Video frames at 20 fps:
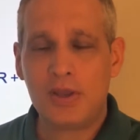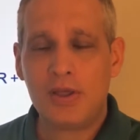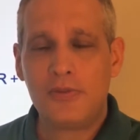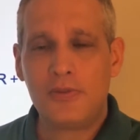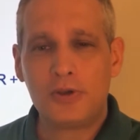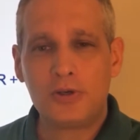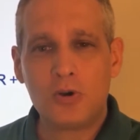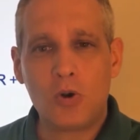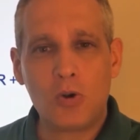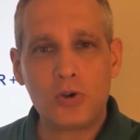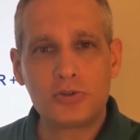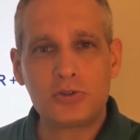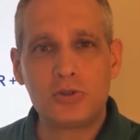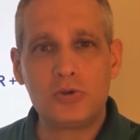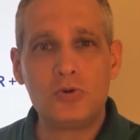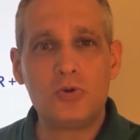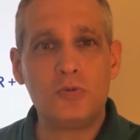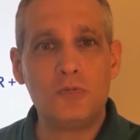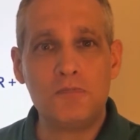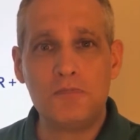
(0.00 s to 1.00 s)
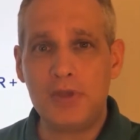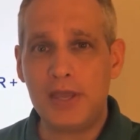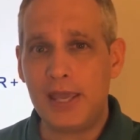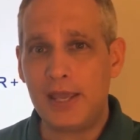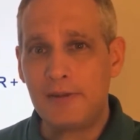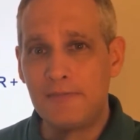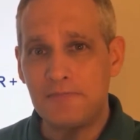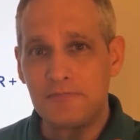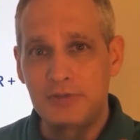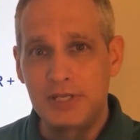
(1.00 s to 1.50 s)
The goal is to
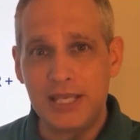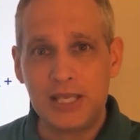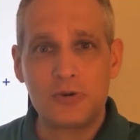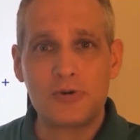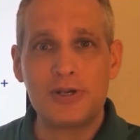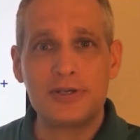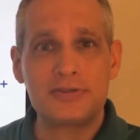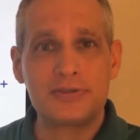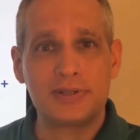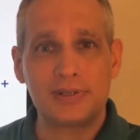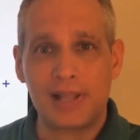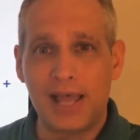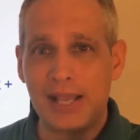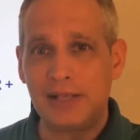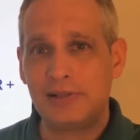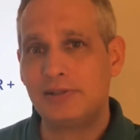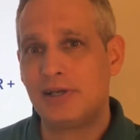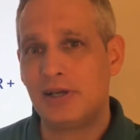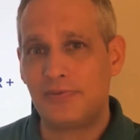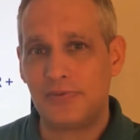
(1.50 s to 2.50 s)
decrease the likelihood